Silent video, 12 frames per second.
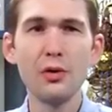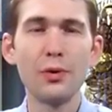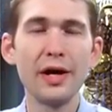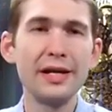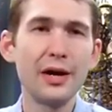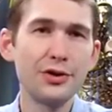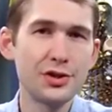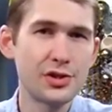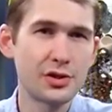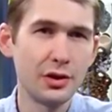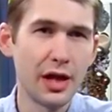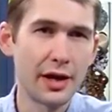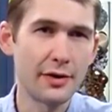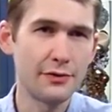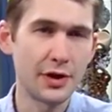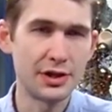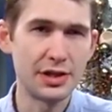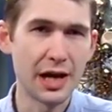Right now, this is a lot of
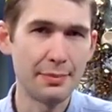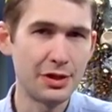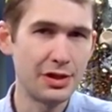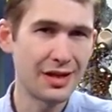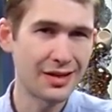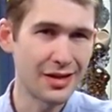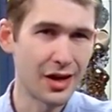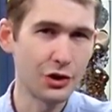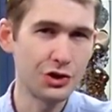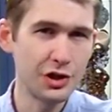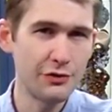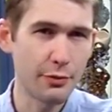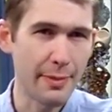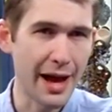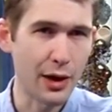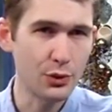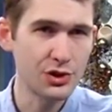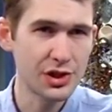adopted technology from
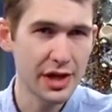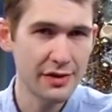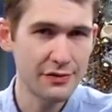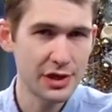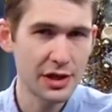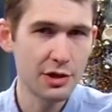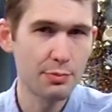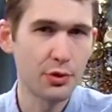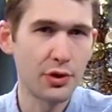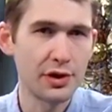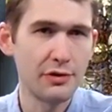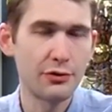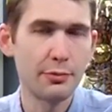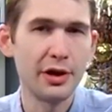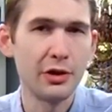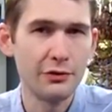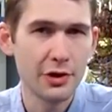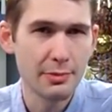outside of Zenith, brought in from
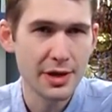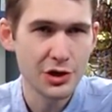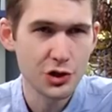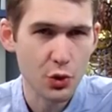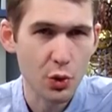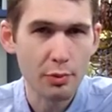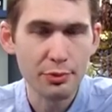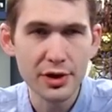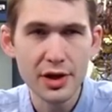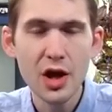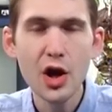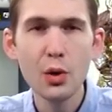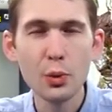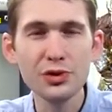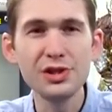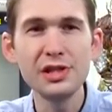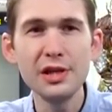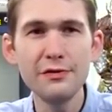L V M H corporate. We'll
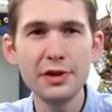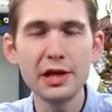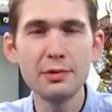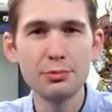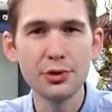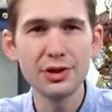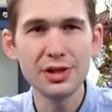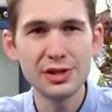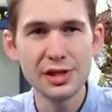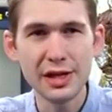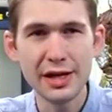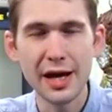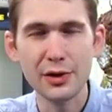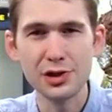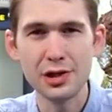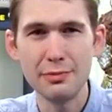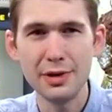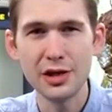see if they can bring this
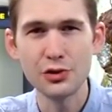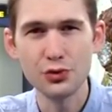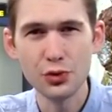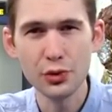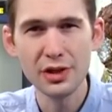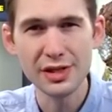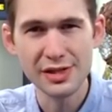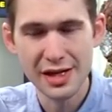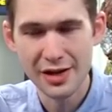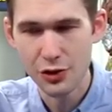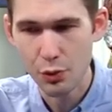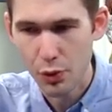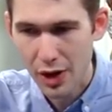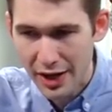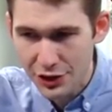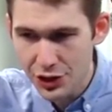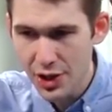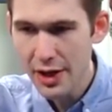in-house and make it truly a Zenith
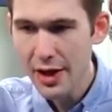watch.